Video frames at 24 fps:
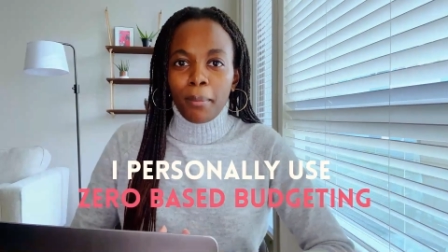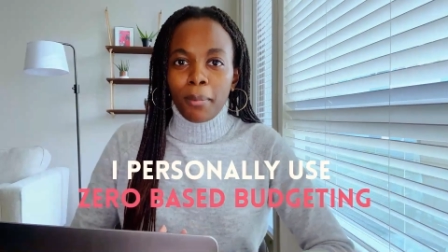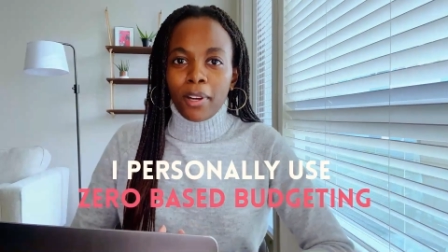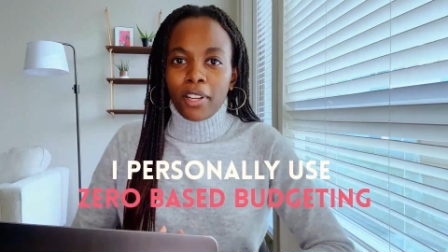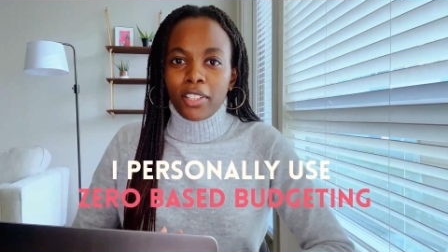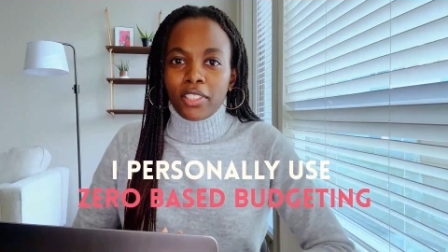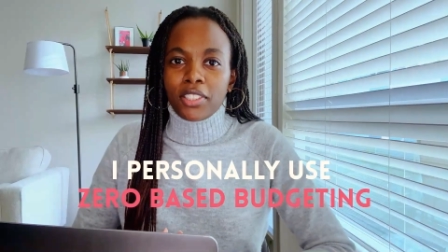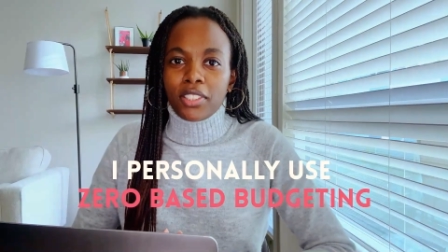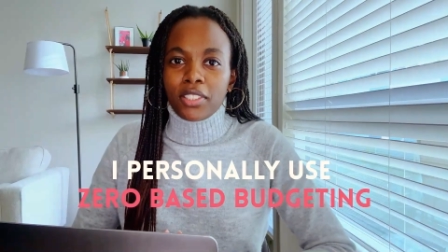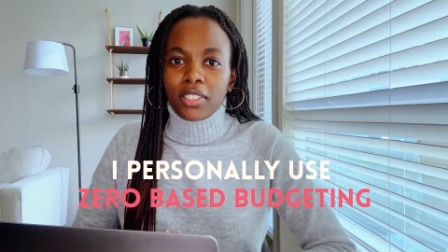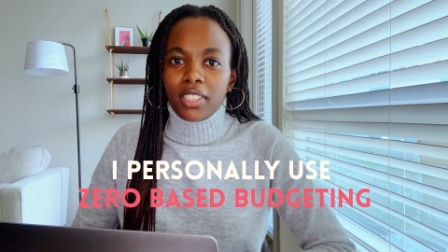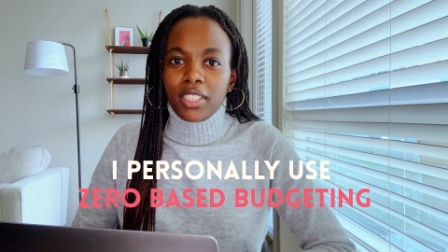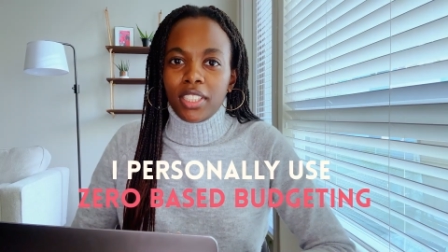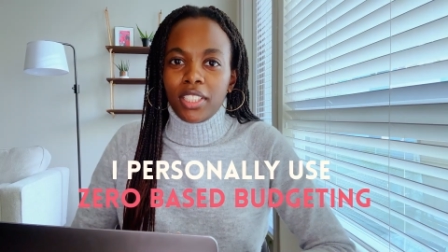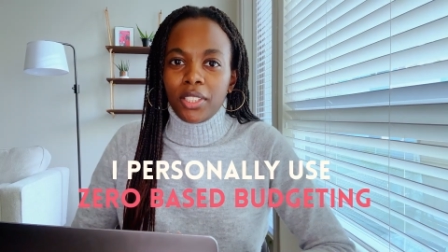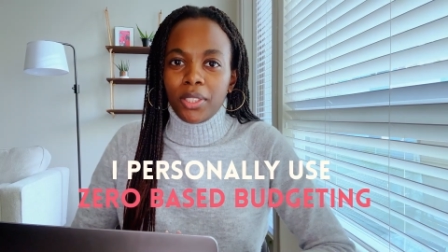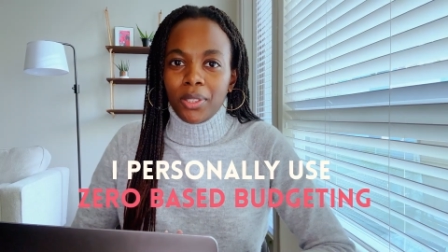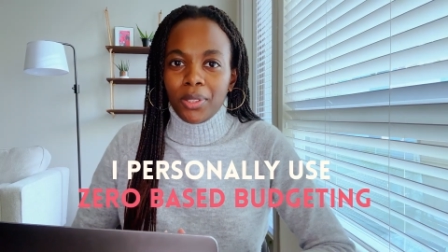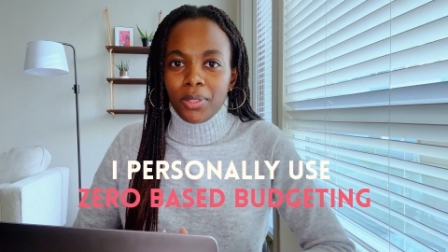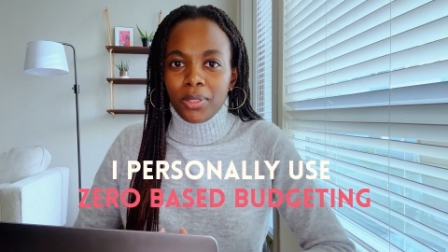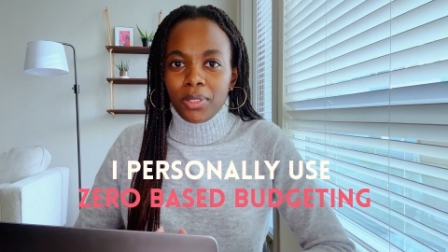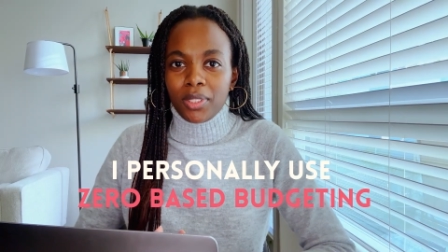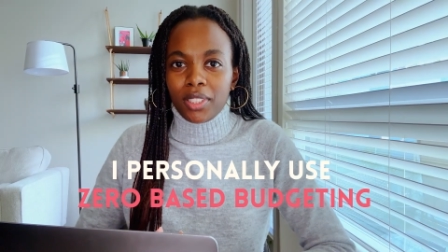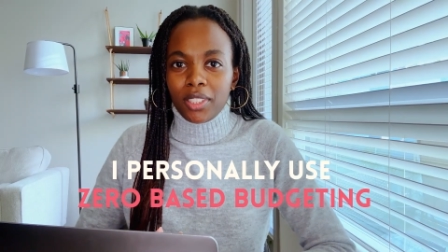personally
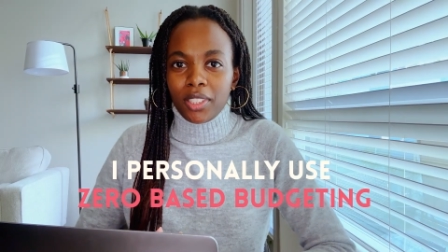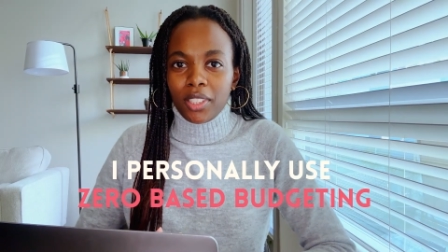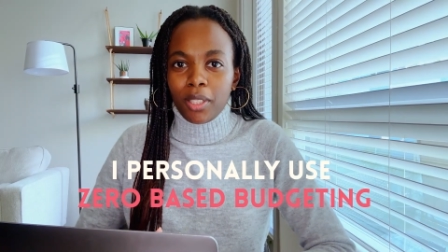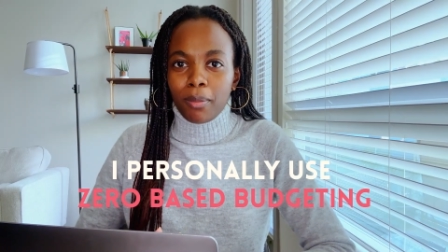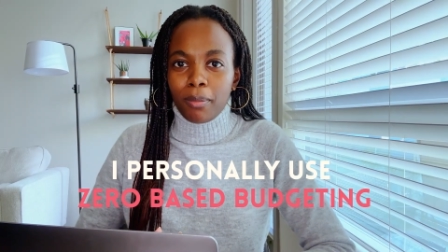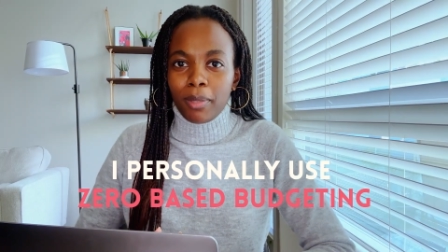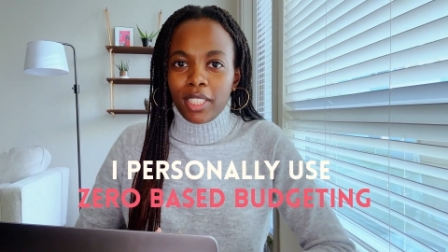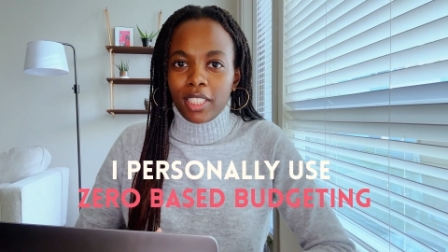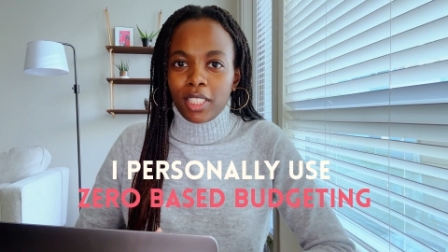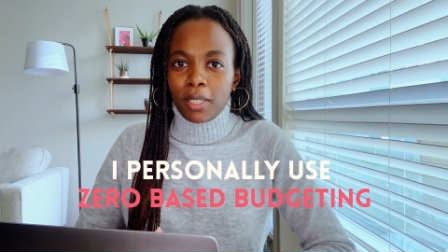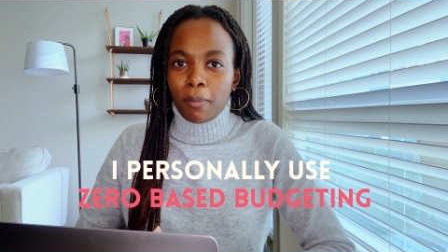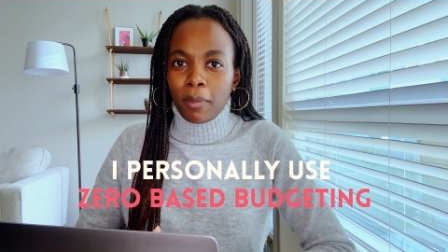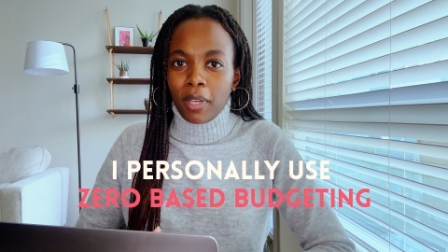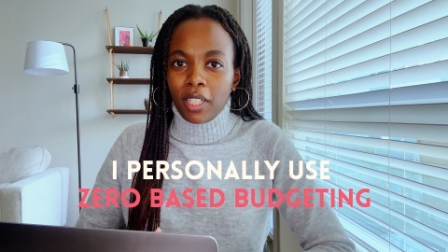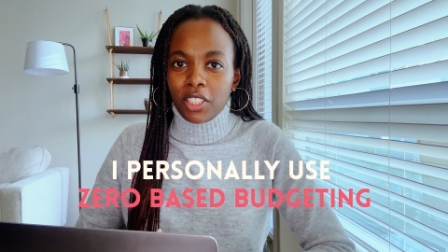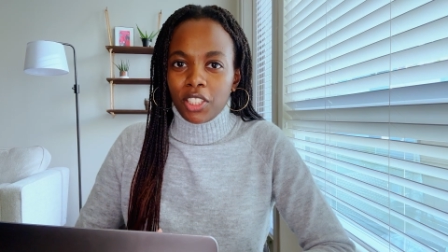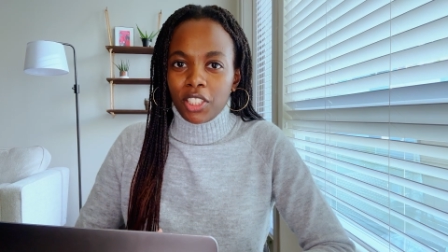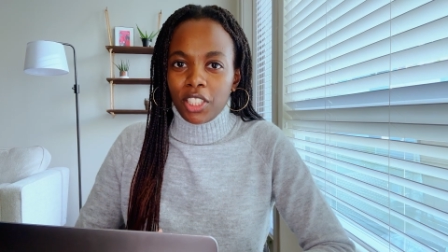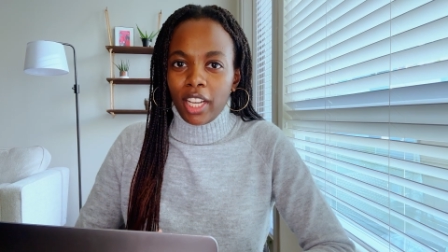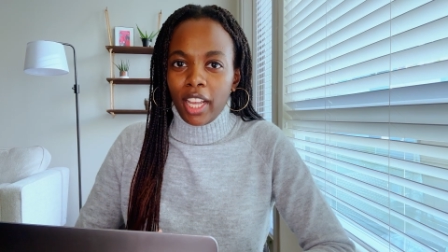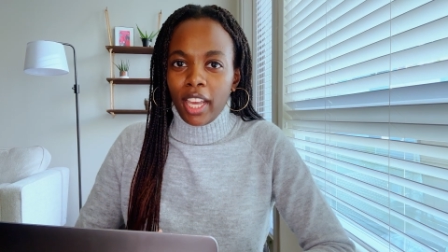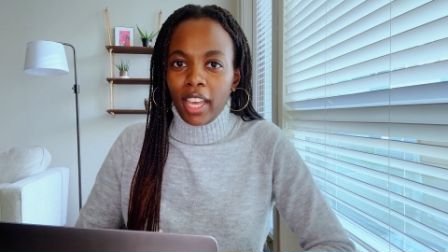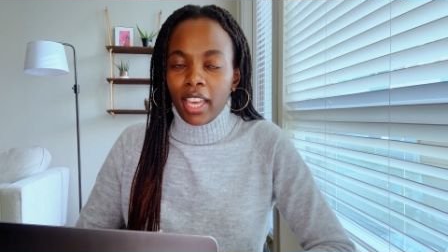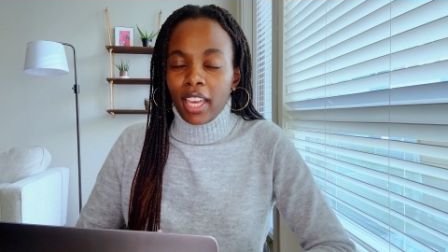use zero-based
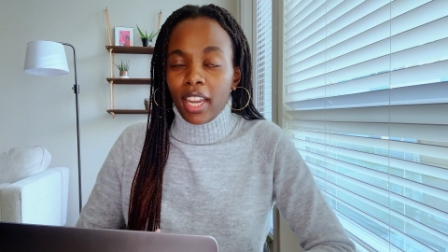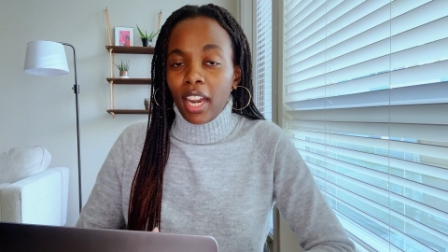budgeting,